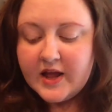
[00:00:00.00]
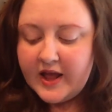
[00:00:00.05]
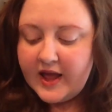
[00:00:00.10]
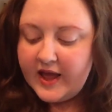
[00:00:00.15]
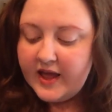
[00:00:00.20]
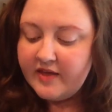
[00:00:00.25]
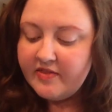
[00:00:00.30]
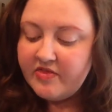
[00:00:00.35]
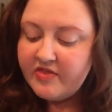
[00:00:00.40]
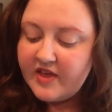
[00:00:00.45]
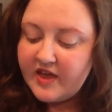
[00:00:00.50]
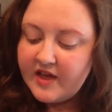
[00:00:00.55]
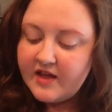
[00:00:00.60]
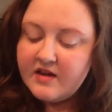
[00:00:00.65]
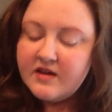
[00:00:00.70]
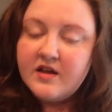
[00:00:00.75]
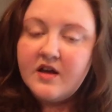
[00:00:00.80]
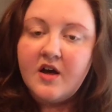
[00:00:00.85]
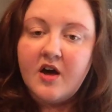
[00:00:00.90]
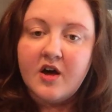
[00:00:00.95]
And
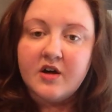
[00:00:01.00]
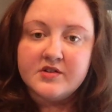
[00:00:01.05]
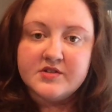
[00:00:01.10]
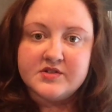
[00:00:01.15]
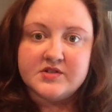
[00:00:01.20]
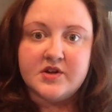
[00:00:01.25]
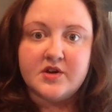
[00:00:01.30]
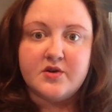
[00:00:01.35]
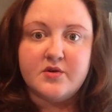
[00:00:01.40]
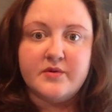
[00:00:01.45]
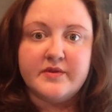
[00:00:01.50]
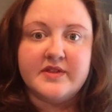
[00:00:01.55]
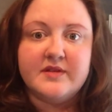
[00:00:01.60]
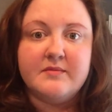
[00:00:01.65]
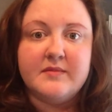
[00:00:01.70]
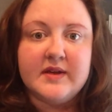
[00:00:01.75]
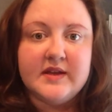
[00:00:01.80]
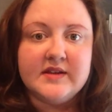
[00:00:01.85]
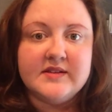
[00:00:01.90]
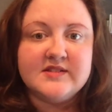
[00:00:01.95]
then also the
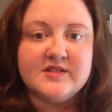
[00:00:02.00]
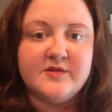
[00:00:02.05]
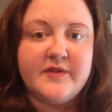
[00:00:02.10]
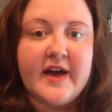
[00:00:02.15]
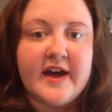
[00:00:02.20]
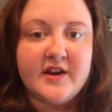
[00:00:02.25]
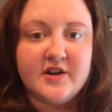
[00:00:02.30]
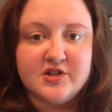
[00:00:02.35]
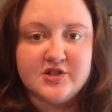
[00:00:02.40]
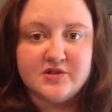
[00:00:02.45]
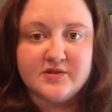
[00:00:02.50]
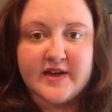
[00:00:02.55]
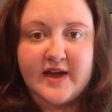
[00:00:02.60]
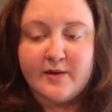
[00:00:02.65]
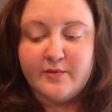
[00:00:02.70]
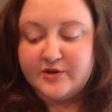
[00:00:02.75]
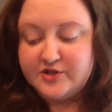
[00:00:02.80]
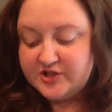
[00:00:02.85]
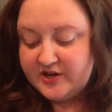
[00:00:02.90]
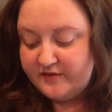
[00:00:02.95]
means of how to do
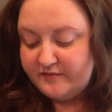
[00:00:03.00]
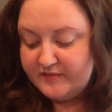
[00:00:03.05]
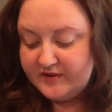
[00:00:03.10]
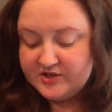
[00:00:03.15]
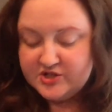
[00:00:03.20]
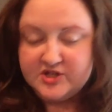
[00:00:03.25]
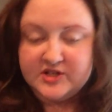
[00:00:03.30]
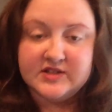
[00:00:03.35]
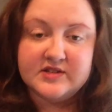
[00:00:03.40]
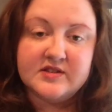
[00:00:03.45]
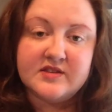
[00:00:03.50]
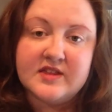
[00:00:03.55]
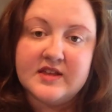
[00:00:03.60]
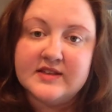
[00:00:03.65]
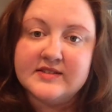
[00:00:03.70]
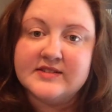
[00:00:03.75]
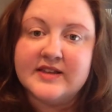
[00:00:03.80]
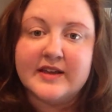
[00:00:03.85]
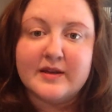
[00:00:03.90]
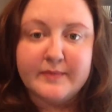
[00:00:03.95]
that, which I've mentioned,
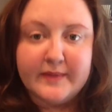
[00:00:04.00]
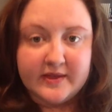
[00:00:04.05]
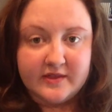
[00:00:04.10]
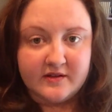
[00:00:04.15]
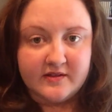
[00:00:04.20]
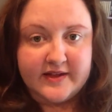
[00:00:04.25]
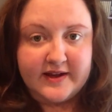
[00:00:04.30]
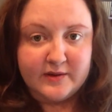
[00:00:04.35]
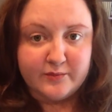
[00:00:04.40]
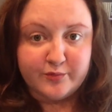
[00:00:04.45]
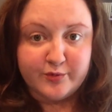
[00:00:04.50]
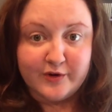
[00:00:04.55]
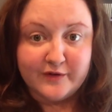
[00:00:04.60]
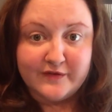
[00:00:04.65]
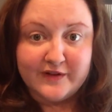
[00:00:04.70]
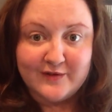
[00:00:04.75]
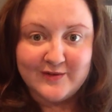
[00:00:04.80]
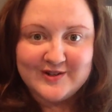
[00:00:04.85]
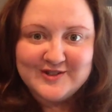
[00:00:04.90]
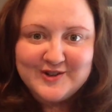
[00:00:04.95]
things like MailerLite and
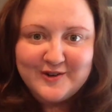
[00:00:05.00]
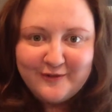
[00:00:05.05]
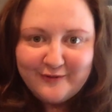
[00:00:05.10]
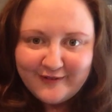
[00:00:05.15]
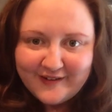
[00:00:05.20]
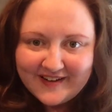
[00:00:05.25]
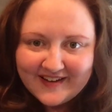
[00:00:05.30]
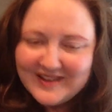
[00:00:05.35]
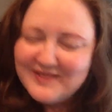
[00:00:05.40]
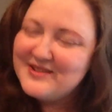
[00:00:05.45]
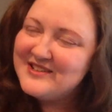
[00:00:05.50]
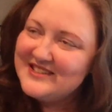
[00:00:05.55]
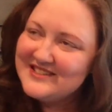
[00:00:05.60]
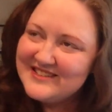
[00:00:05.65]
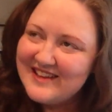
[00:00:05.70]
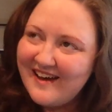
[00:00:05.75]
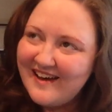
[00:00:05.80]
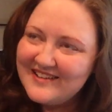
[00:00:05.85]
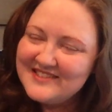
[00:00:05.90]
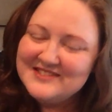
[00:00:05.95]
Privy, which are free, which is
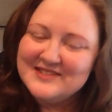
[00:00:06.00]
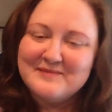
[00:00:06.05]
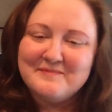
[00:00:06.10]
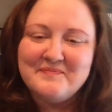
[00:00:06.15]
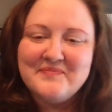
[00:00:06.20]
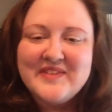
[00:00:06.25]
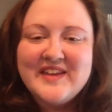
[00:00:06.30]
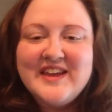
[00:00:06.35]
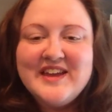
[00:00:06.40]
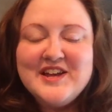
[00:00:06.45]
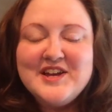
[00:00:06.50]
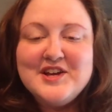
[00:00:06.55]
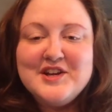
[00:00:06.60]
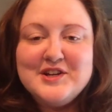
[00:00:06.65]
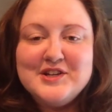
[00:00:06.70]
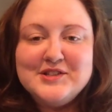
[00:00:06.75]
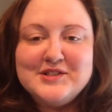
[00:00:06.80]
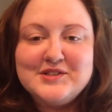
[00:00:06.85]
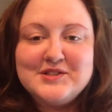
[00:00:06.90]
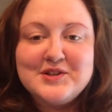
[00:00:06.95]
awesome.
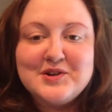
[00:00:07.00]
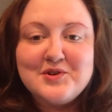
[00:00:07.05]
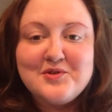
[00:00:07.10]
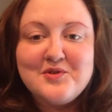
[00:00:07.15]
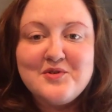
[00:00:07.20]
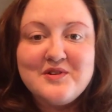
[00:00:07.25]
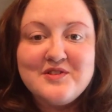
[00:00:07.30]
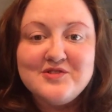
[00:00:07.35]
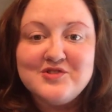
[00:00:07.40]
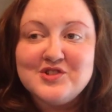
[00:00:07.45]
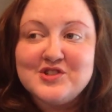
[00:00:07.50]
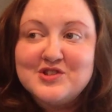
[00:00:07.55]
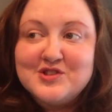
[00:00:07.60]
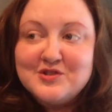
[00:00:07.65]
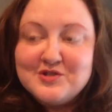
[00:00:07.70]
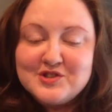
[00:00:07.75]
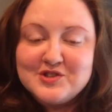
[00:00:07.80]
So just those